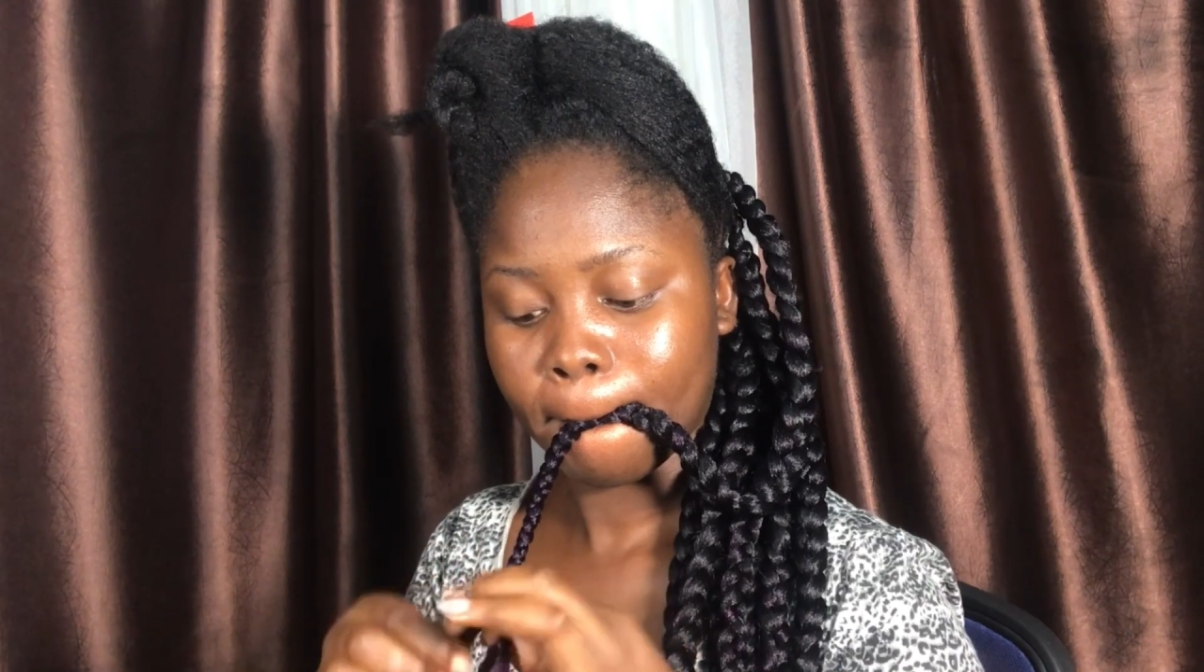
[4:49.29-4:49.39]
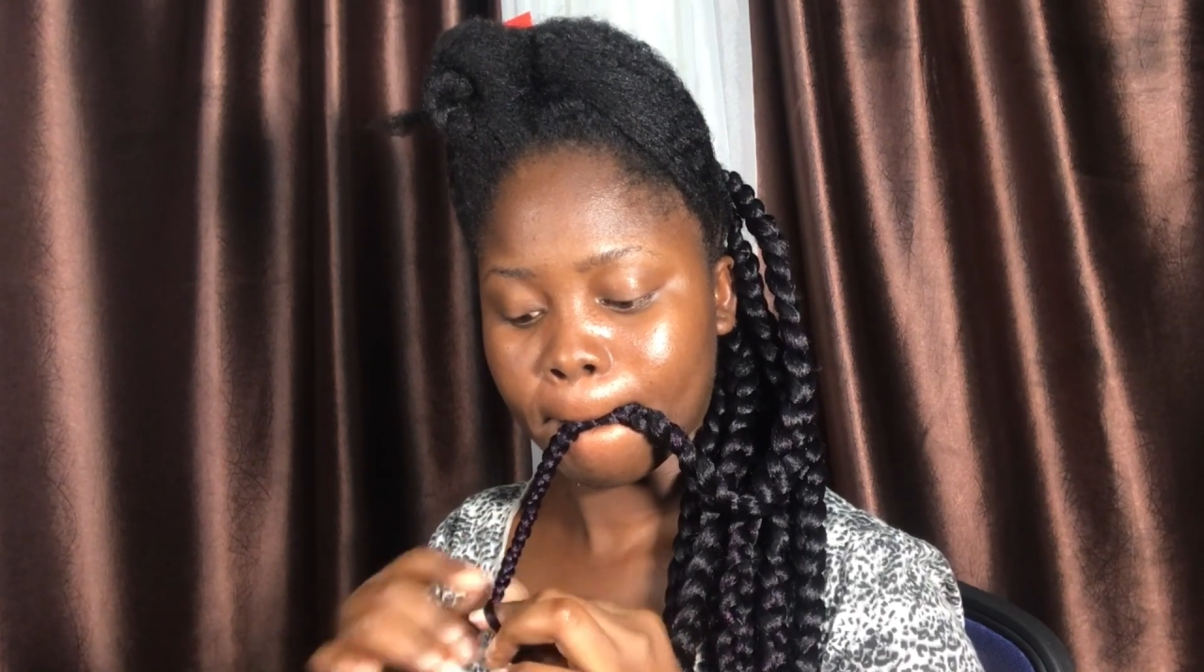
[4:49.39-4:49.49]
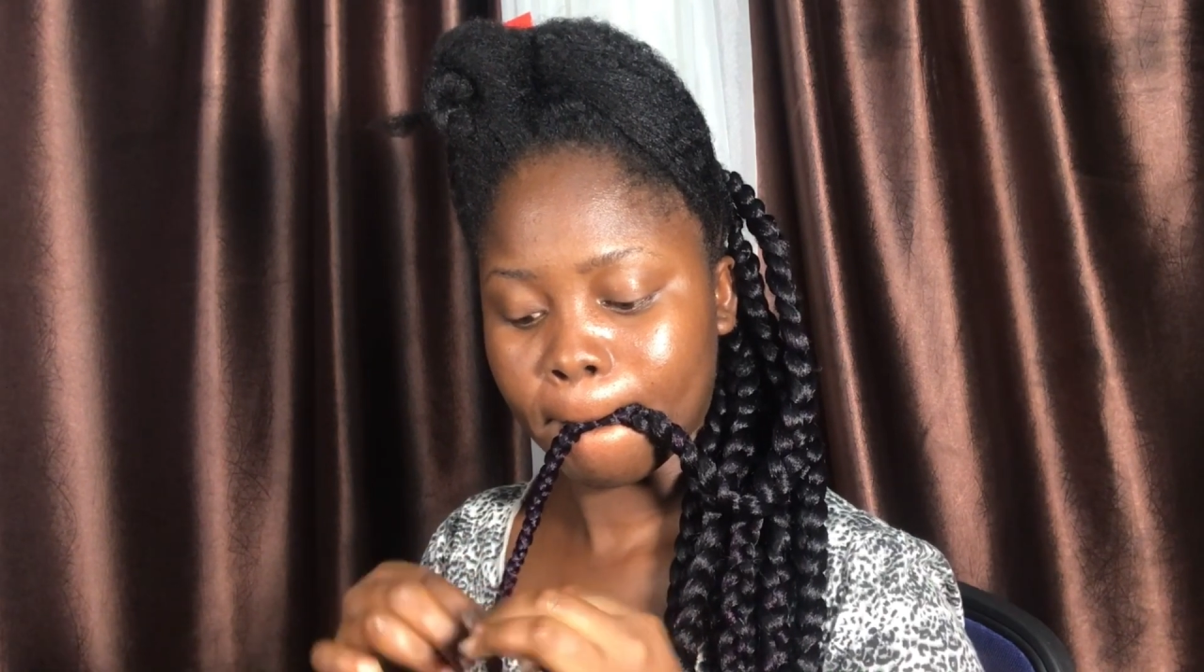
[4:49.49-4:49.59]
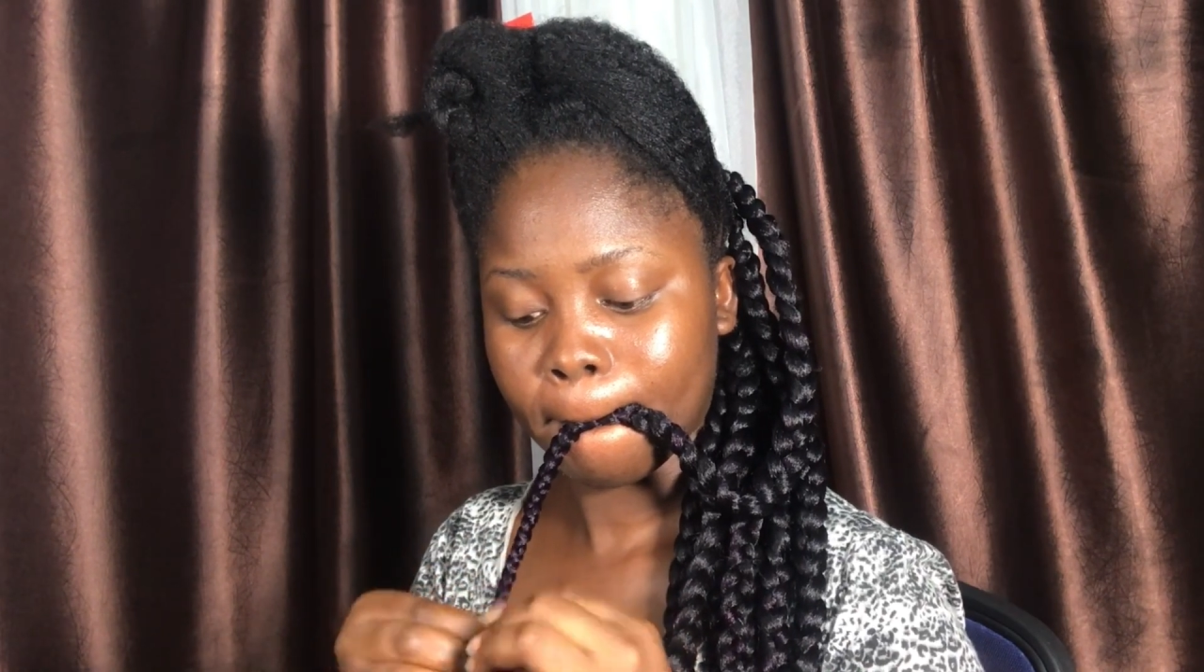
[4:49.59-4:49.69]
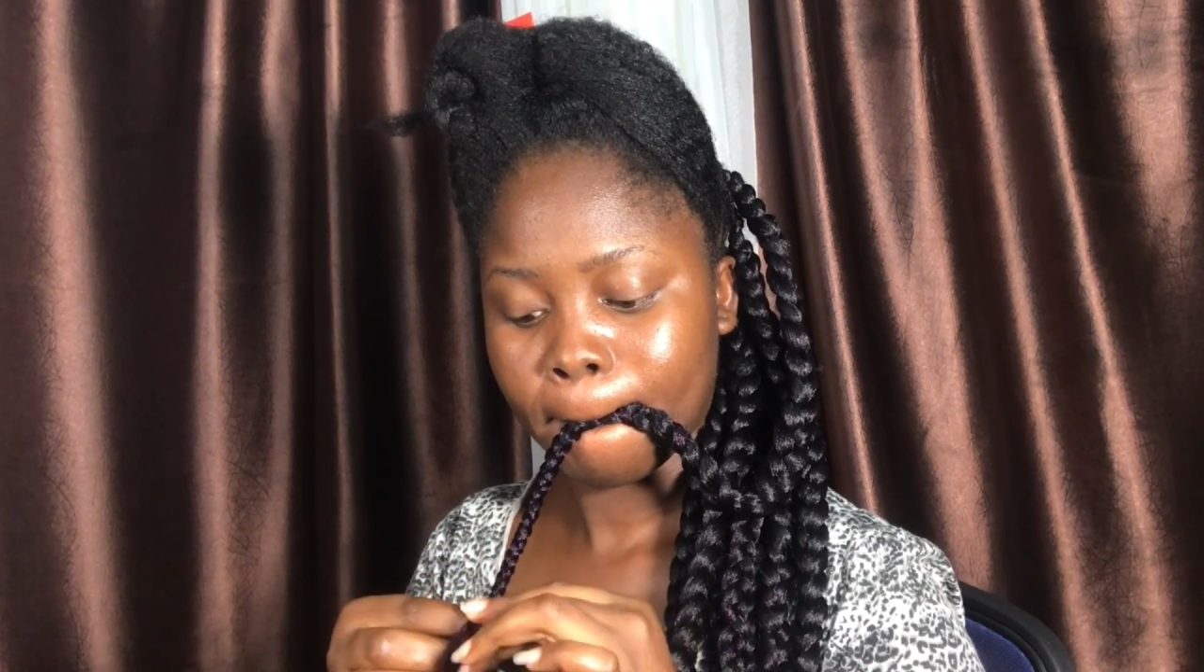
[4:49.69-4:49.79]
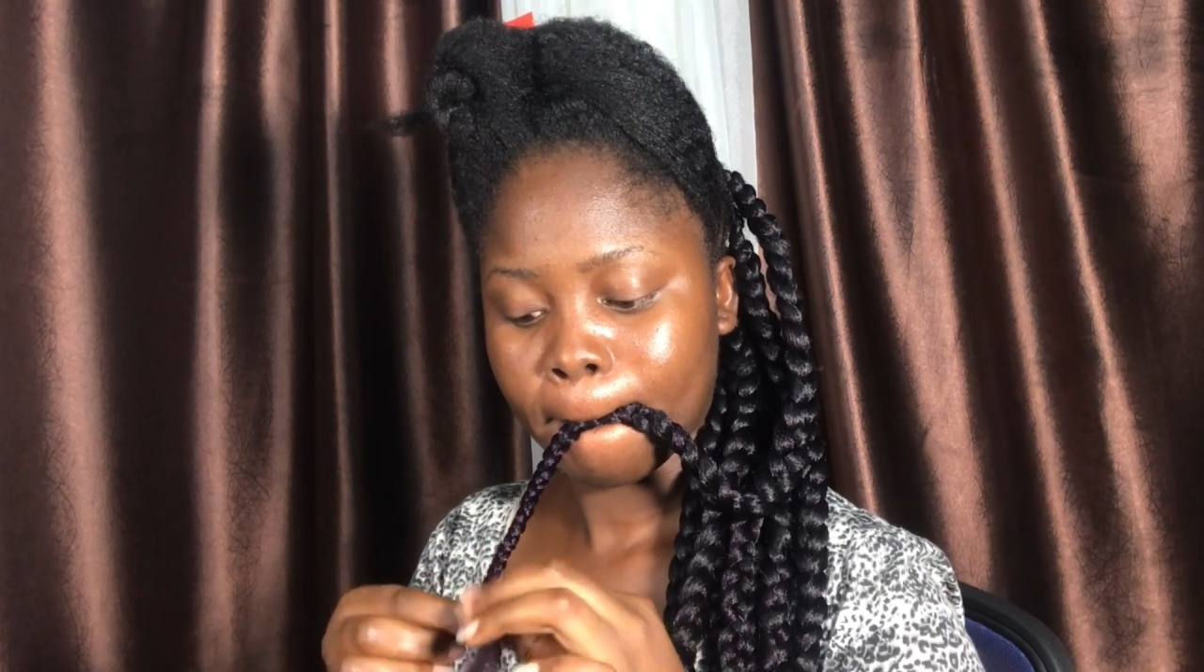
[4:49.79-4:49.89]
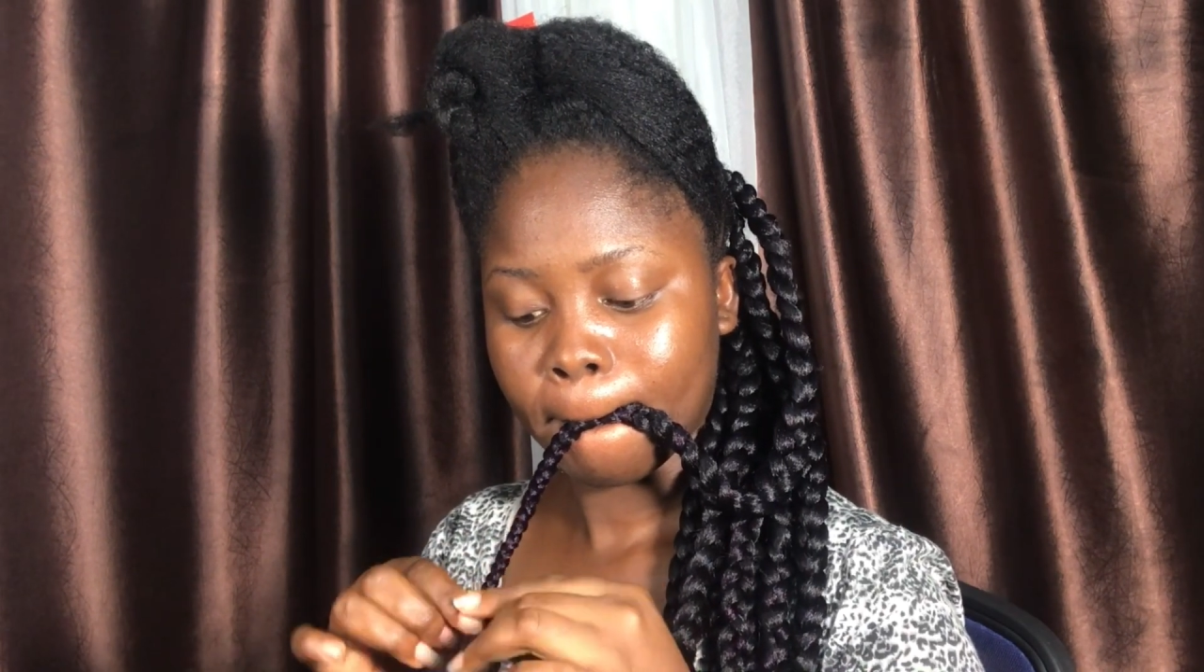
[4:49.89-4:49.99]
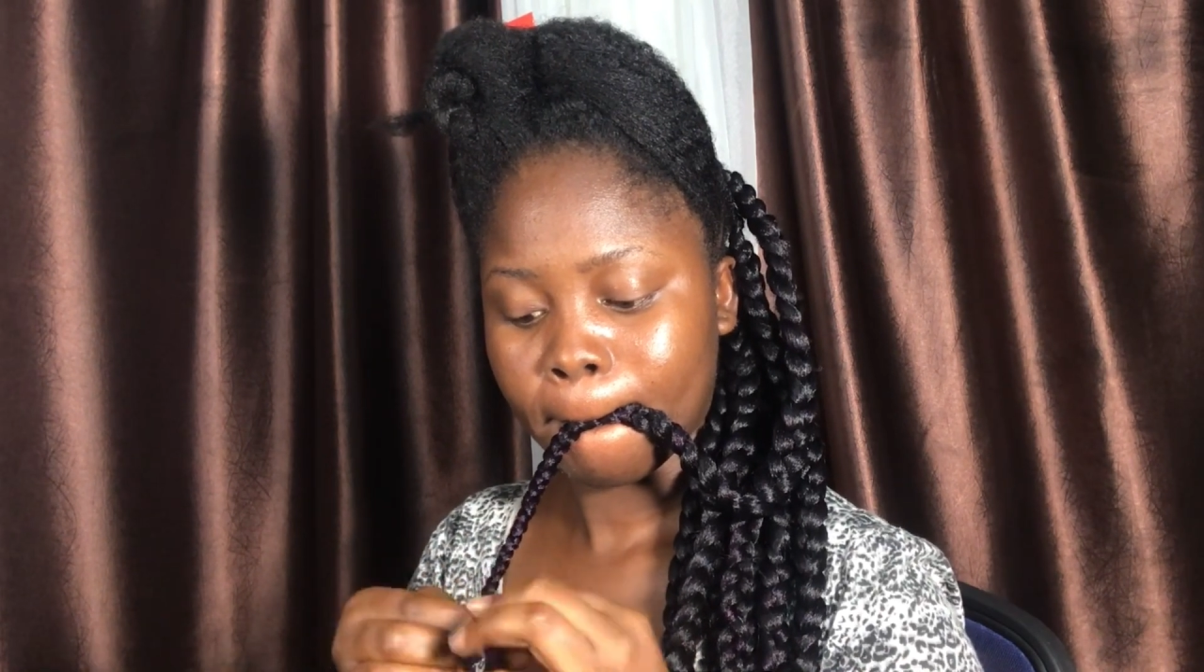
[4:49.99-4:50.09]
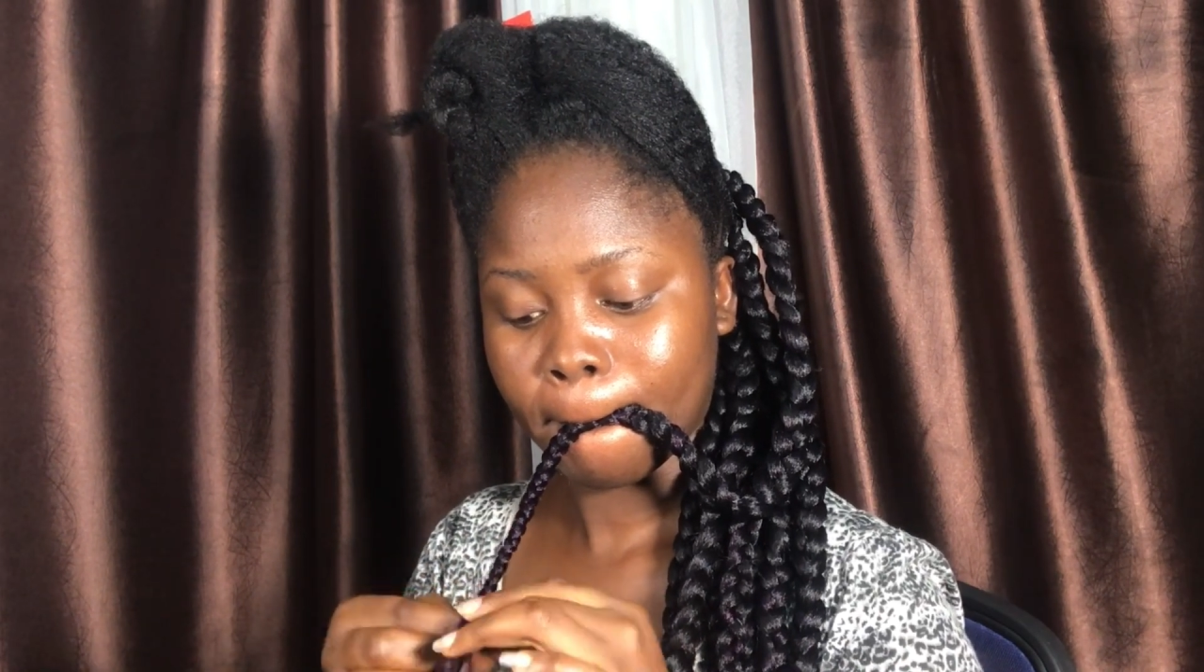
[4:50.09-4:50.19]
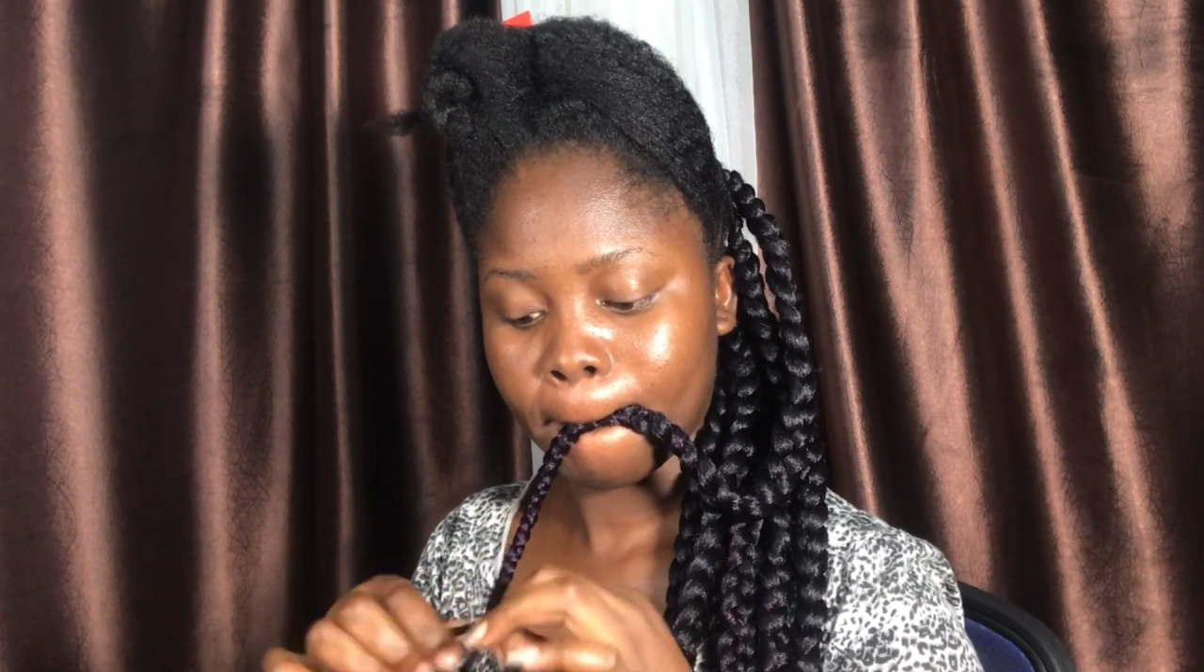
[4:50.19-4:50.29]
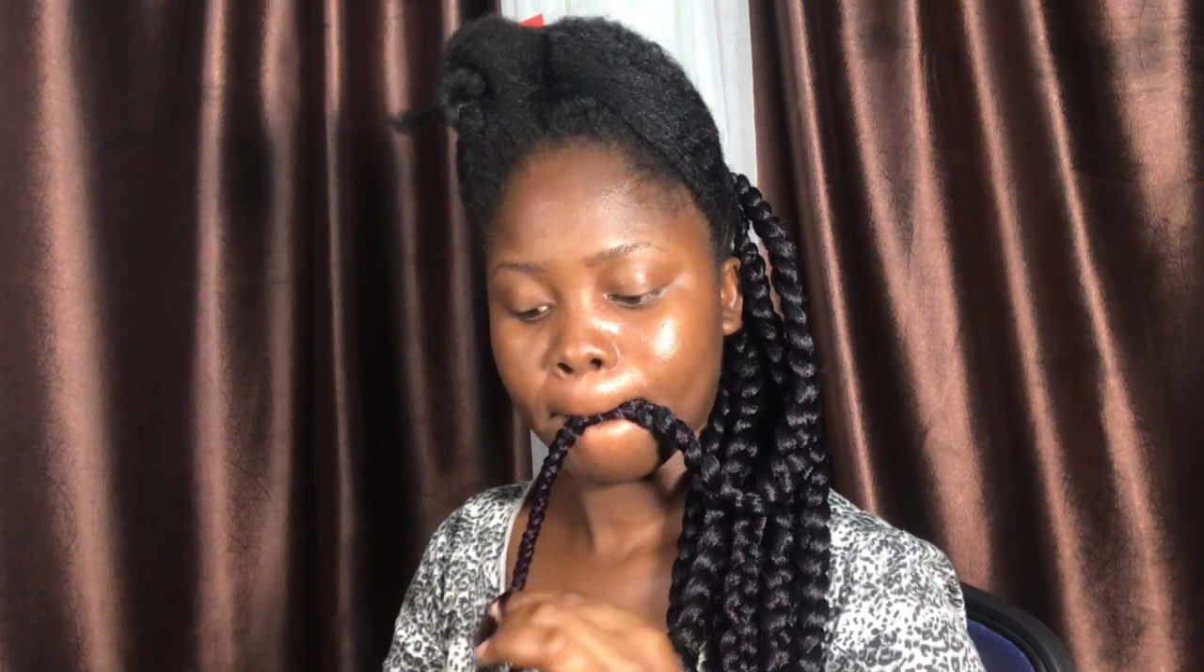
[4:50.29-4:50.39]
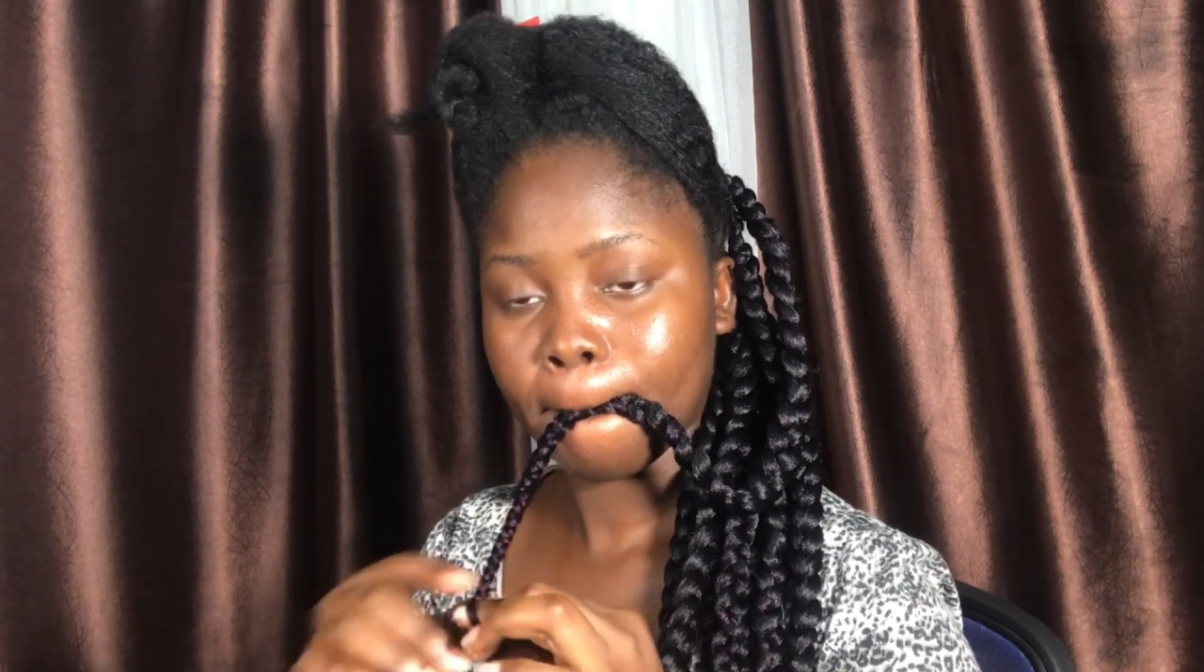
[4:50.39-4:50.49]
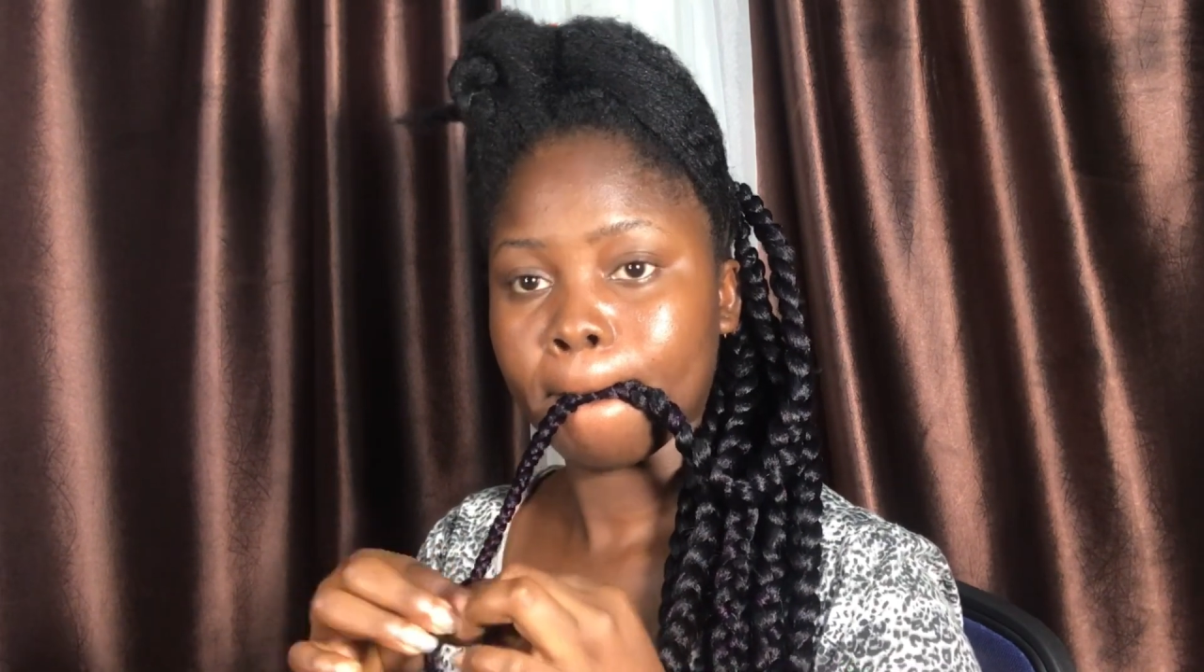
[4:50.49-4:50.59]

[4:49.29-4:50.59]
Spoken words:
at all.